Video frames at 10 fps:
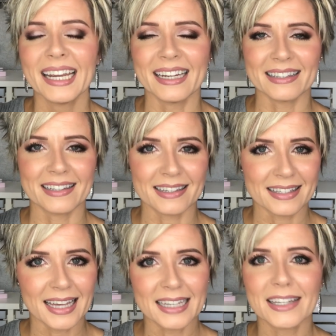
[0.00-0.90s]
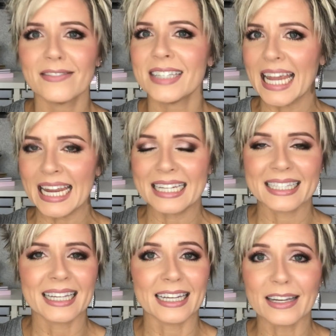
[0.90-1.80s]
in successive
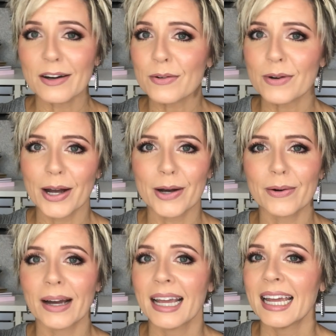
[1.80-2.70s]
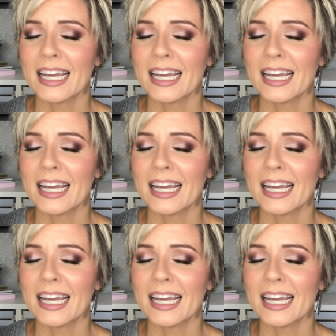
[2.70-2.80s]
days in a row